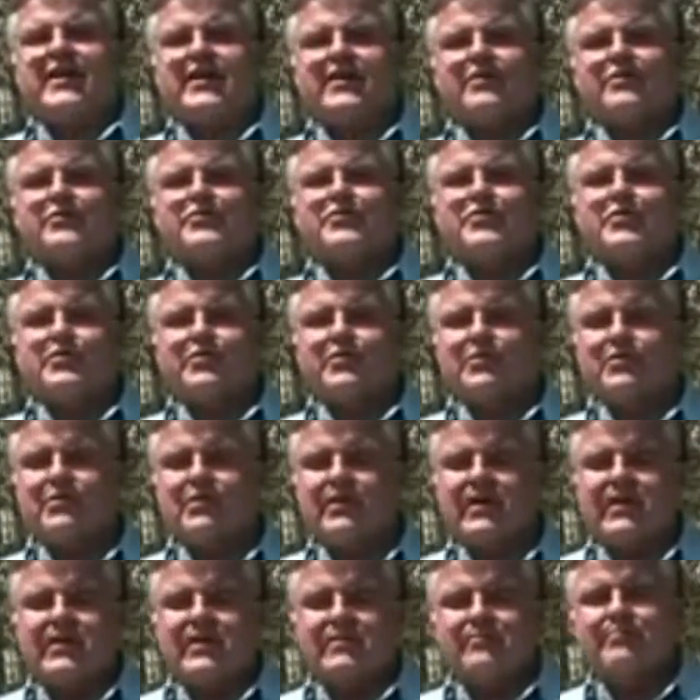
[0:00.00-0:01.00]
how
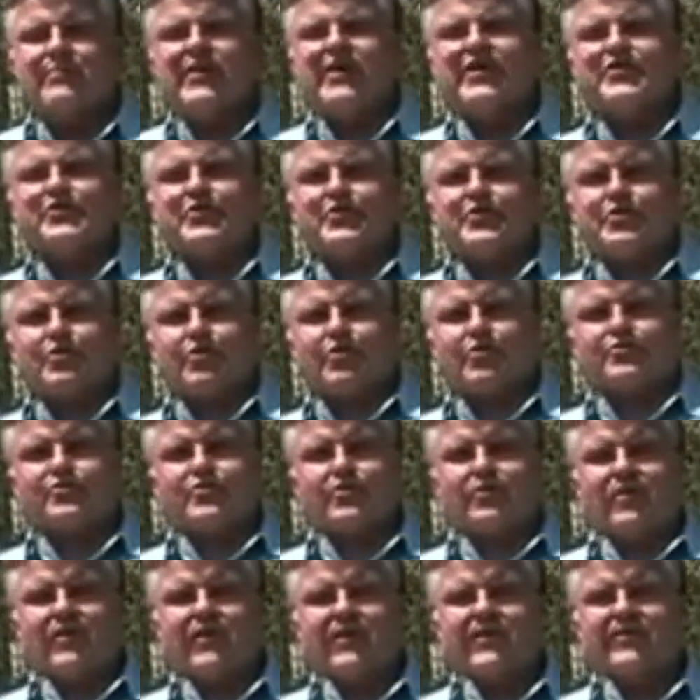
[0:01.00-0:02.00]
to measure
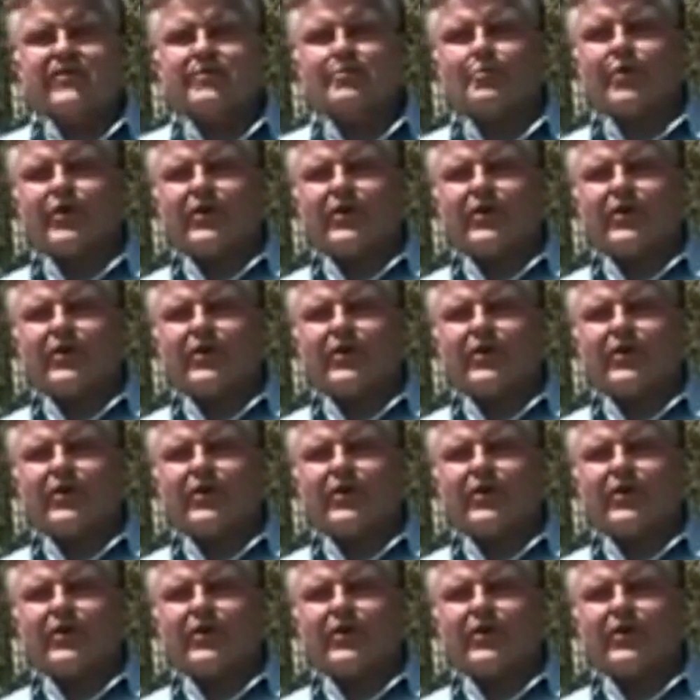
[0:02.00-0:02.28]
torso length, and